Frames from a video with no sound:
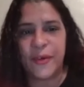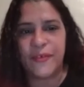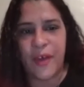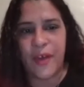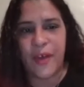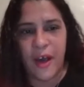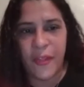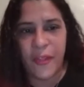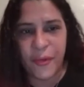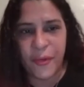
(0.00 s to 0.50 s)

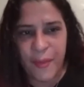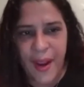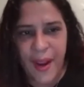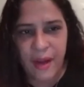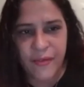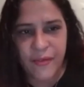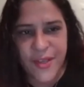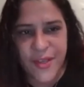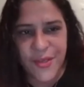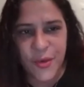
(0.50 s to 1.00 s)
for other
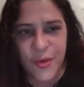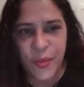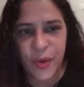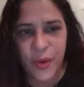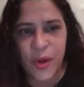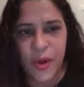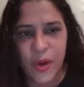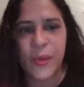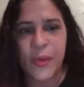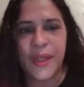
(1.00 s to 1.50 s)
parents who
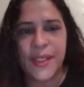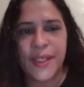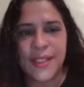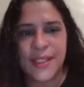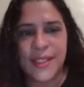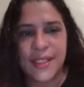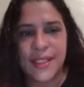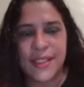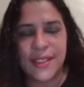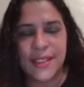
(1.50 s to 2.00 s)
were going
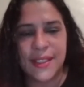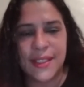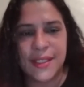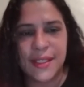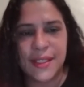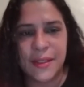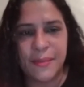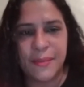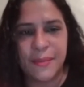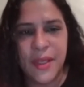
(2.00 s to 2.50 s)
into the
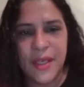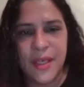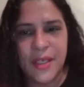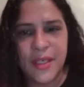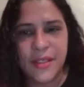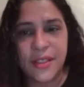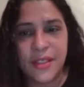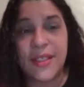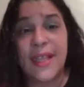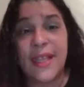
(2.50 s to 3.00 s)
system
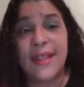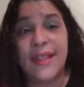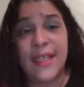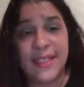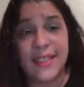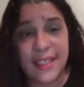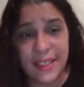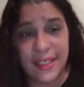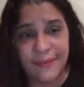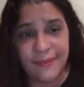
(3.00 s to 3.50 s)
so that they
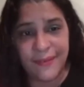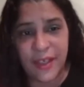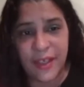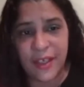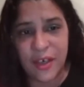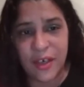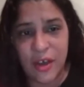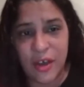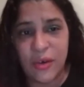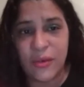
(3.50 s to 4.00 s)
didn't feel
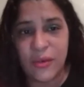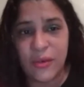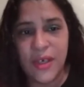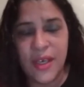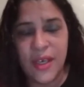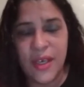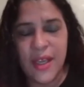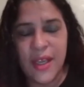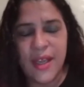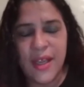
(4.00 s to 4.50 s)
alone
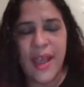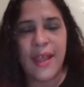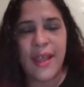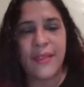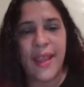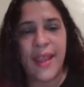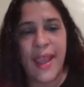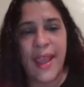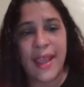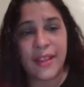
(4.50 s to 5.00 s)
and
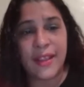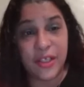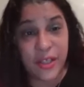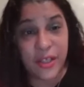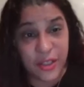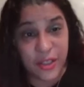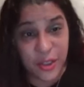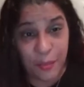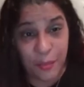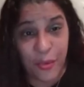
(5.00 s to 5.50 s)
they had the
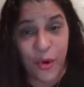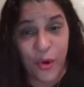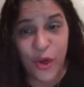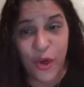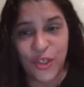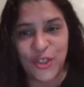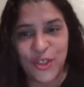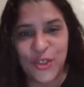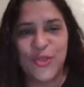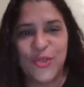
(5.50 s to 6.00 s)

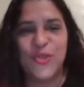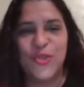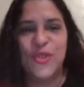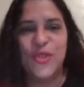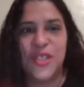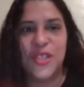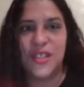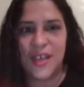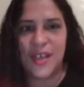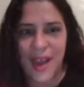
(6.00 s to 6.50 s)
support tools
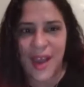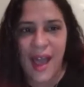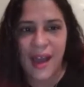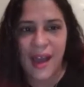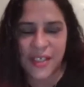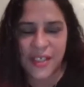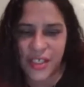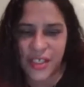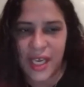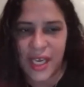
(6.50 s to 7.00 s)
and the
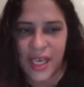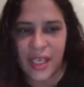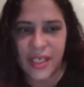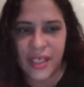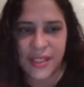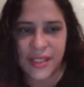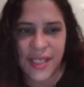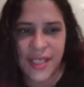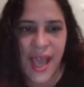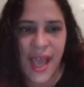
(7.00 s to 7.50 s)
knowledge they
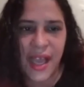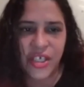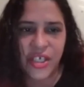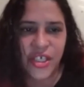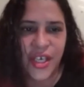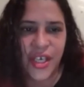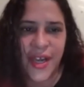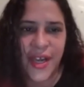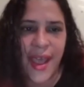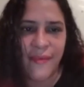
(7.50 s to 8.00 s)
needed to
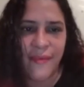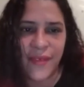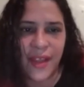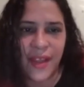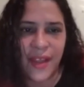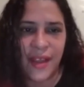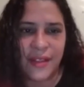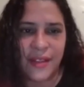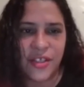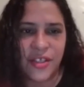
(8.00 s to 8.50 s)
actually
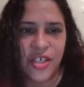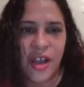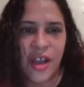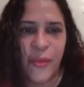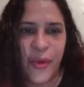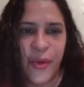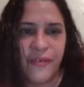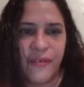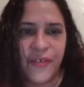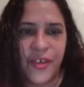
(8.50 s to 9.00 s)
navigate the
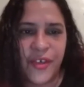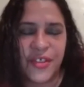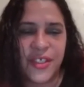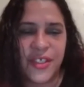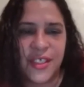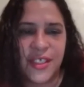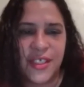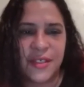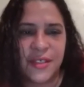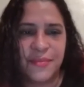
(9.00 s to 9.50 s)
child welfare
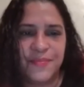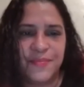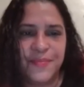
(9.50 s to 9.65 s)
system.